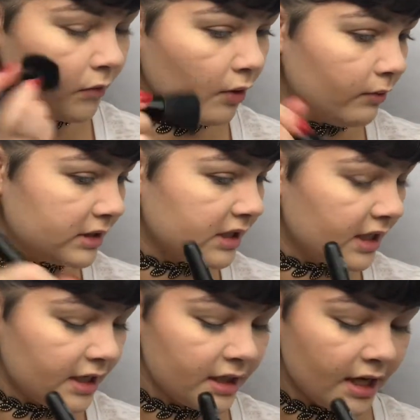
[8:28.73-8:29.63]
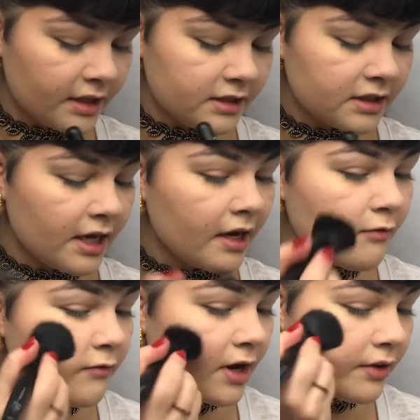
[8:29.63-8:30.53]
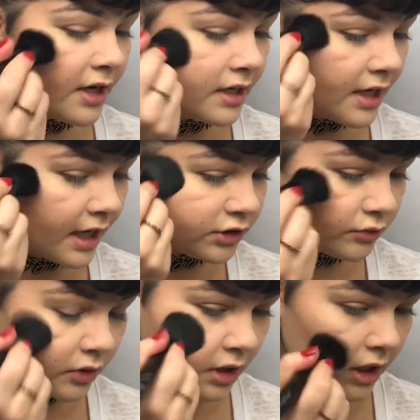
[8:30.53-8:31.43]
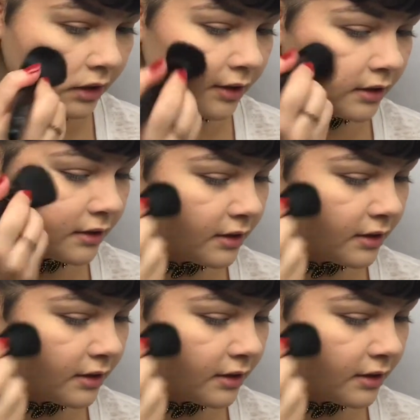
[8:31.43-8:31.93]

Once again, that is a very natural color.